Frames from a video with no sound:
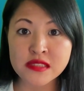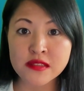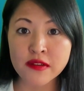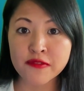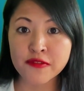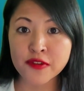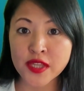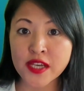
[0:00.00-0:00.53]

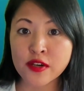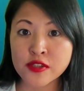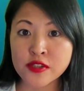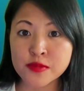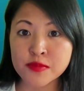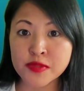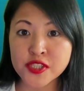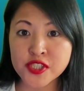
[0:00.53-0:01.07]
for their
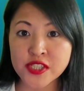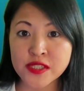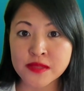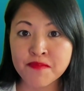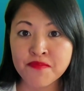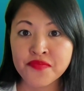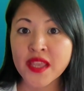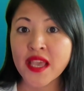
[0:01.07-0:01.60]
contribution,
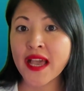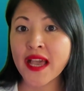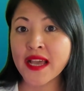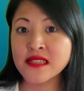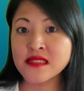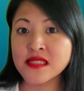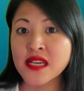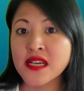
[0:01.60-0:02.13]

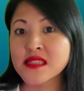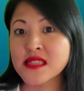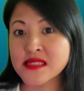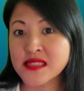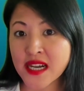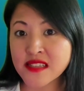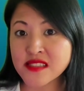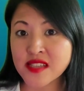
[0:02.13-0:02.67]
and the
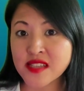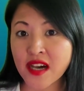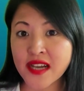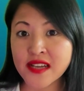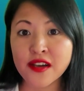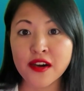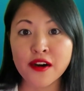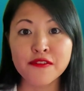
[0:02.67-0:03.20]
dark
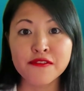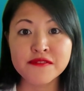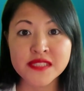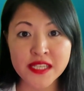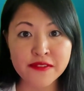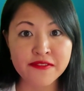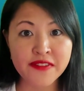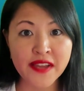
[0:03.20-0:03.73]
side of
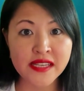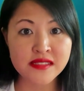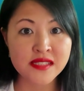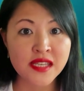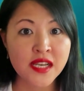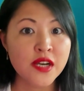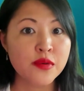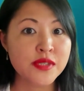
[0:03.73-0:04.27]
deepfakes
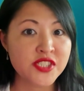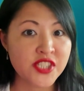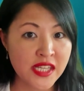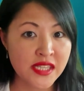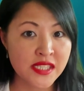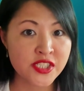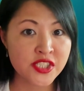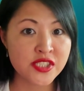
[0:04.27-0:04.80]
with
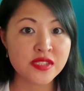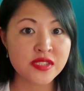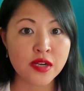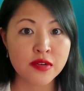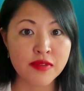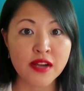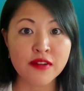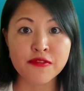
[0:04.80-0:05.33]
challenges
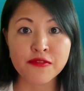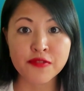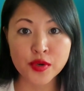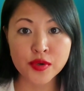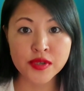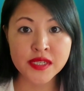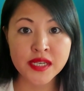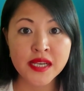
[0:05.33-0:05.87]
around
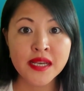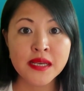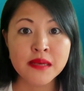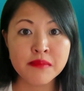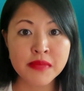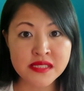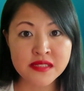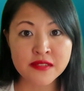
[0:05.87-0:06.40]
fraud,
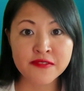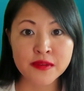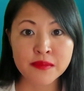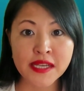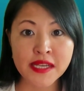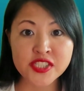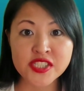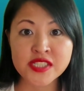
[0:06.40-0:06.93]

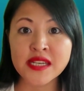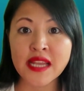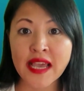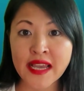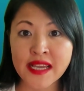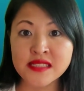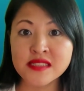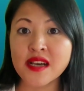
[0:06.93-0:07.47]
misinformation,
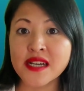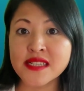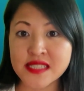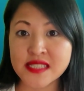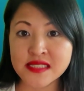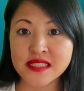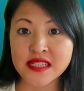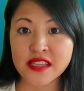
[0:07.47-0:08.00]
and
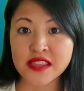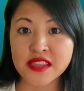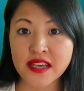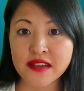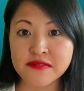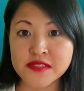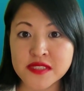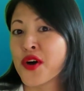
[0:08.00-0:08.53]
identity
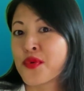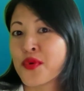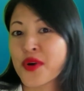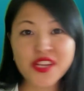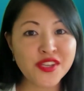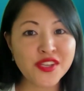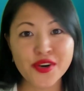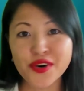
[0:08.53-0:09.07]
theft. What
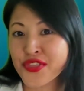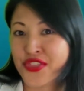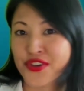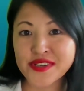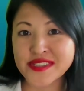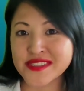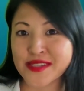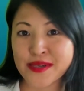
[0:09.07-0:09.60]
are your
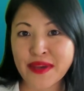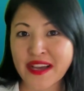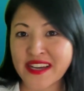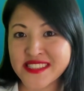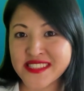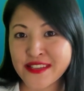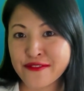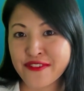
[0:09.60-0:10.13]
thoughts about
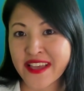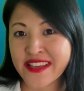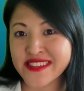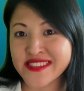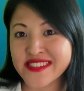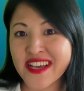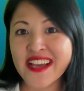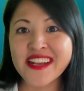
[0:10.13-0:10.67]

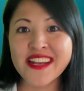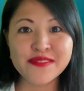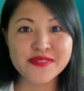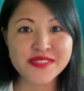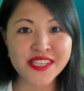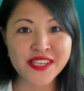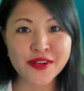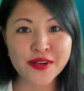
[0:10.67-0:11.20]
deepfakes? I'd love
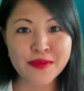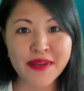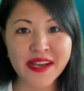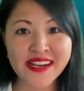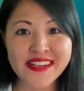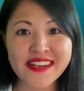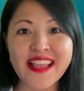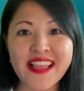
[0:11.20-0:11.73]
to hear
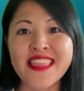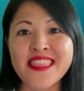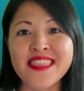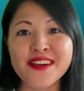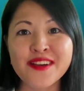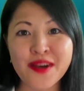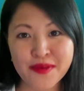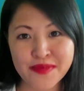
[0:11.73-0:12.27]
about it in
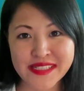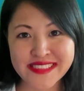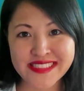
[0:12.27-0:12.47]
the comments